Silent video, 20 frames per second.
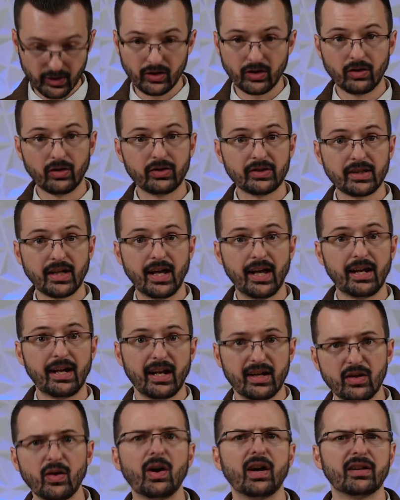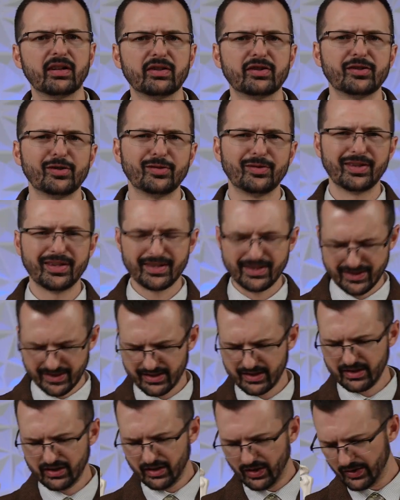girl dad. I know how to do this.
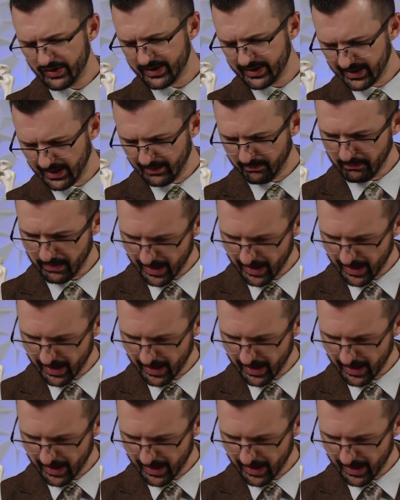Y'all stand